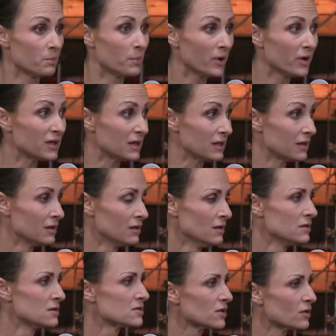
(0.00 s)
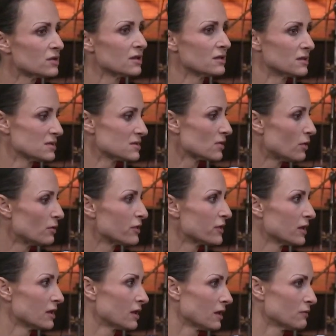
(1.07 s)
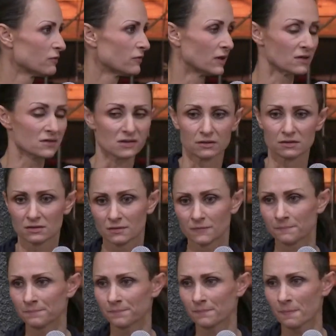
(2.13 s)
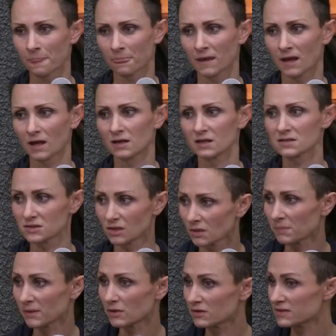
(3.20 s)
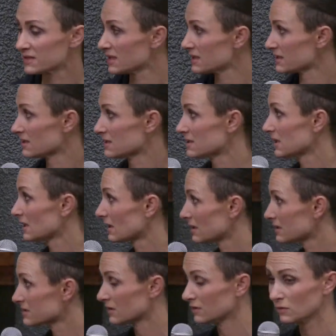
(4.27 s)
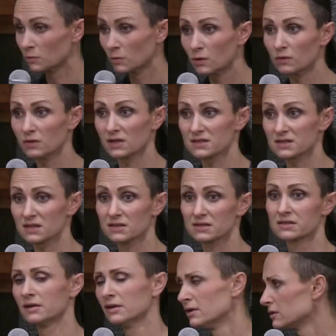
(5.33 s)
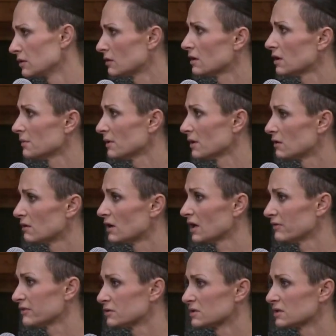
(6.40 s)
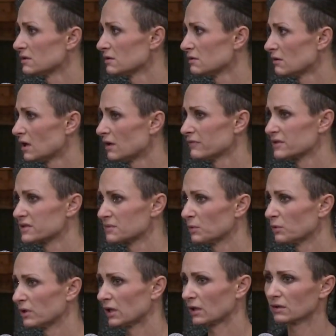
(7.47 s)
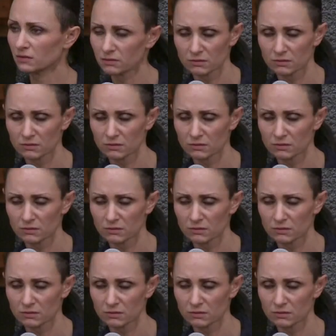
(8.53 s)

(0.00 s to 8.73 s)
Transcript: the body so that this whole thing can function. And it's not because there's a tick list on the wall that says Yongama arrived or didn't arrive this morning,